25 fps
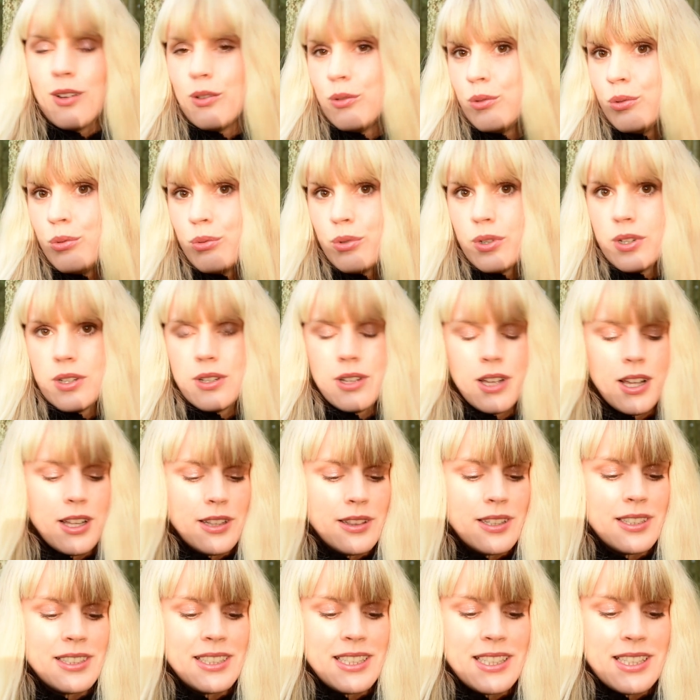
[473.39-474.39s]
Ooh,
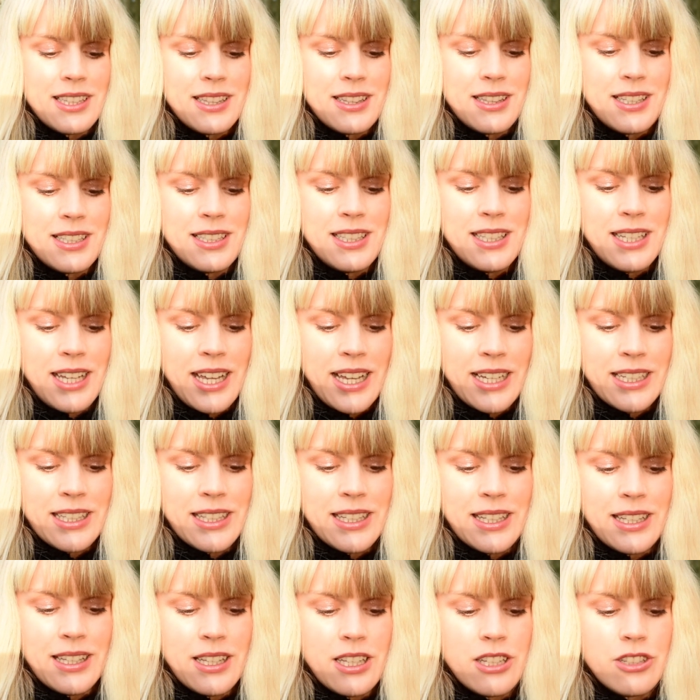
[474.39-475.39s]
underneath the deck,
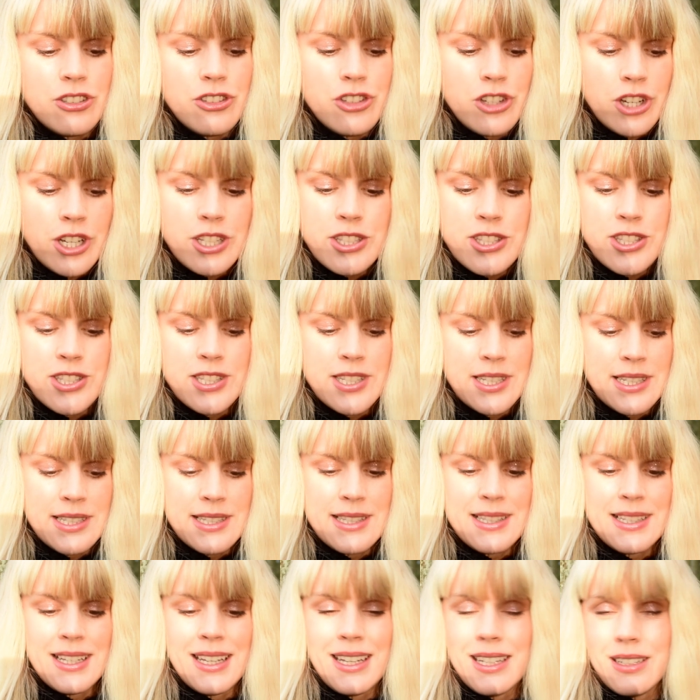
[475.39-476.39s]

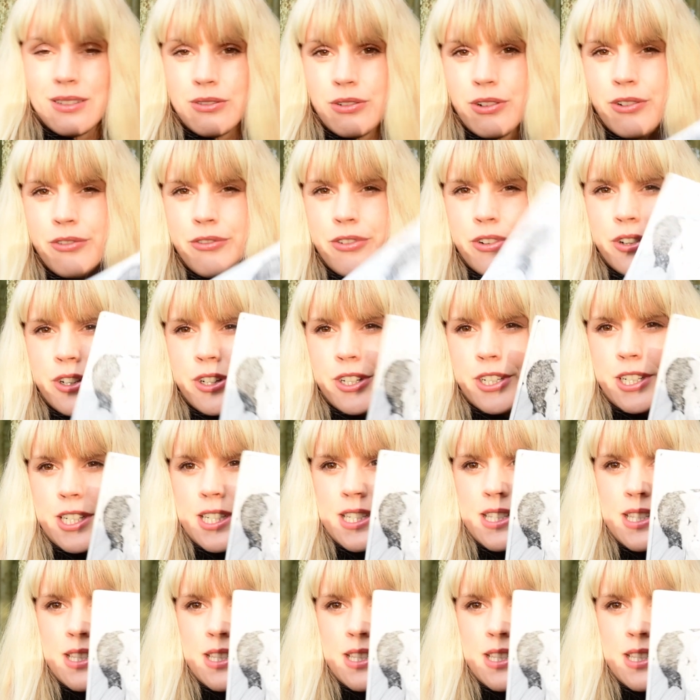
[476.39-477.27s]
Justice in reverse.